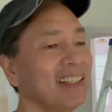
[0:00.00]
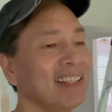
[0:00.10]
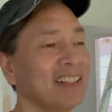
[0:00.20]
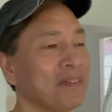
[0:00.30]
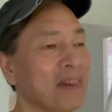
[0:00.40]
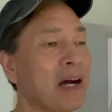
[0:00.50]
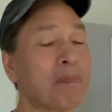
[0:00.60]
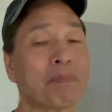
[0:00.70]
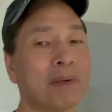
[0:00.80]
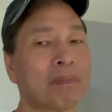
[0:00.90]

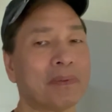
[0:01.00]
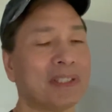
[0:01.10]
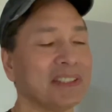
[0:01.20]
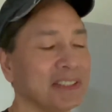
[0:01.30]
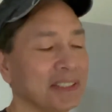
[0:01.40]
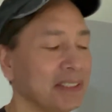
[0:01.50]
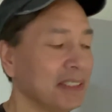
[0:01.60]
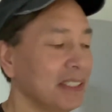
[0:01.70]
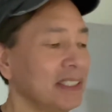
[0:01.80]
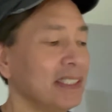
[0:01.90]
without preparation,
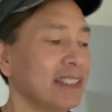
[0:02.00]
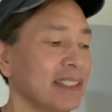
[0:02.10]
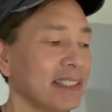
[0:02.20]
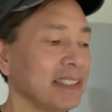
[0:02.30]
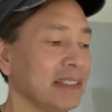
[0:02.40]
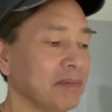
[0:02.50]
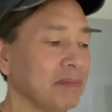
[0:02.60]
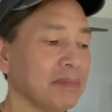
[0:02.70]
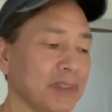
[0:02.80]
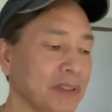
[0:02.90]

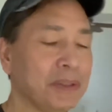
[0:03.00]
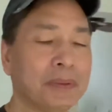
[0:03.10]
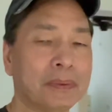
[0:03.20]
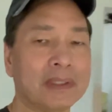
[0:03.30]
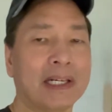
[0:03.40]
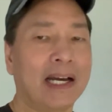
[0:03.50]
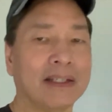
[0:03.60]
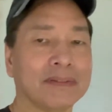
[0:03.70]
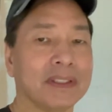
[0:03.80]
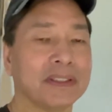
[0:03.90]
you will
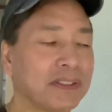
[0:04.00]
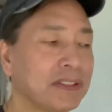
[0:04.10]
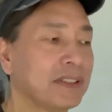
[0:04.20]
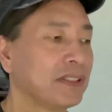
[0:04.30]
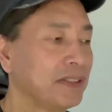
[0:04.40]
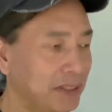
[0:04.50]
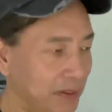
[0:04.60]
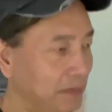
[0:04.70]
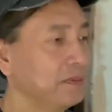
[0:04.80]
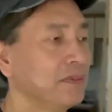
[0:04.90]
have a
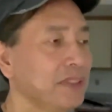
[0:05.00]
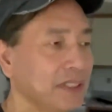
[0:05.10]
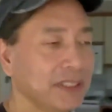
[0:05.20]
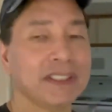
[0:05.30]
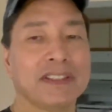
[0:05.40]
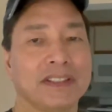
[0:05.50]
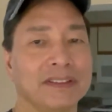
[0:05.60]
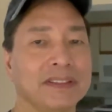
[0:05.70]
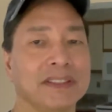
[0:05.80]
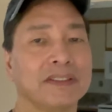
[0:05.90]
really
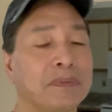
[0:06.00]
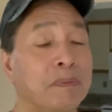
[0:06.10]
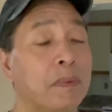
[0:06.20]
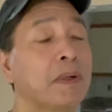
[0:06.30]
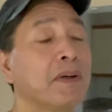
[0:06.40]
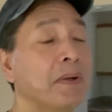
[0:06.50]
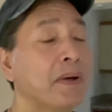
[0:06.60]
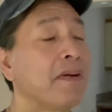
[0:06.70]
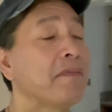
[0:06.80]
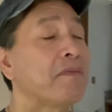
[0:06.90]
serious
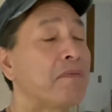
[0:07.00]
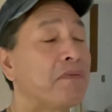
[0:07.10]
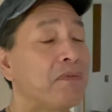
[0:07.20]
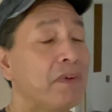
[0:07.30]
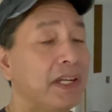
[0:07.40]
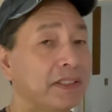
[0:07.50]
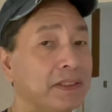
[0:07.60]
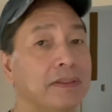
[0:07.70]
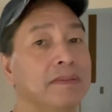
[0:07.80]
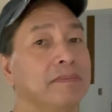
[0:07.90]

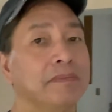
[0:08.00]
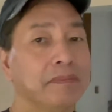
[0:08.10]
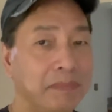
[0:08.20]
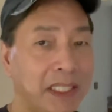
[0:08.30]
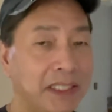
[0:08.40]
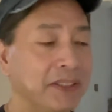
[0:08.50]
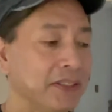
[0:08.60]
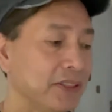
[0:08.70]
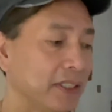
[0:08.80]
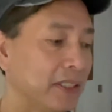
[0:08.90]
failed
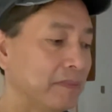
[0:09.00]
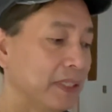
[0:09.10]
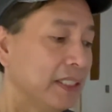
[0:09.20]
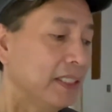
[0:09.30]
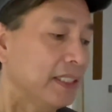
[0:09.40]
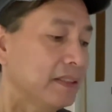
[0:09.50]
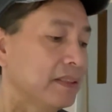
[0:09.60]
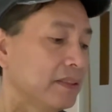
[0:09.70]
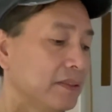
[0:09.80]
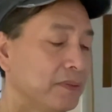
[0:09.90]
painting job.
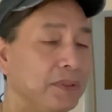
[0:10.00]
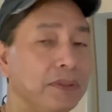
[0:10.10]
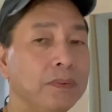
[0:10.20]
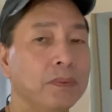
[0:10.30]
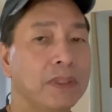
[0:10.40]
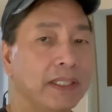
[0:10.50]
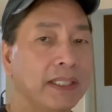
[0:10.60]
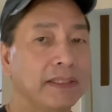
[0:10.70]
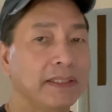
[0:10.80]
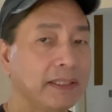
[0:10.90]
And the reason why
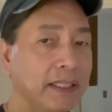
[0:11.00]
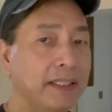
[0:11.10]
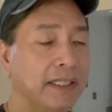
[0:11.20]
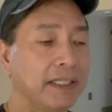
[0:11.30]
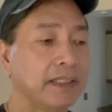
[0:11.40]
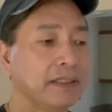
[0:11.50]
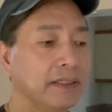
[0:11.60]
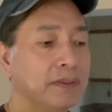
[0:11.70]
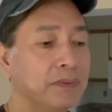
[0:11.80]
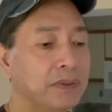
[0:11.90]
I say that
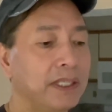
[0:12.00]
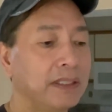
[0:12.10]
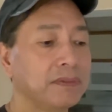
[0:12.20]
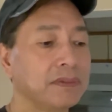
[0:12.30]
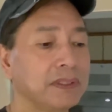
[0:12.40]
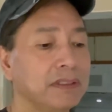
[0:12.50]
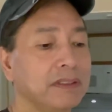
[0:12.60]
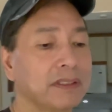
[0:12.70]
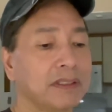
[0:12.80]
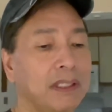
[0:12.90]
is for every
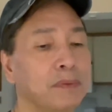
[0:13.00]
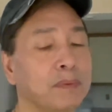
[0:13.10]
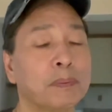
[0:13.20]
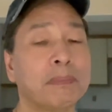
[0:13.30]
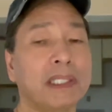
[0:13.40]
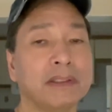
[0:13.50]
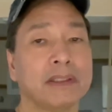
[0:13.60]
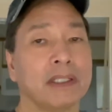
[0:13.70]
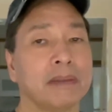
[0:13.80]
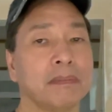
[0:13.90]
successful paint
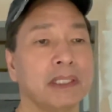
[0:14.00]
job,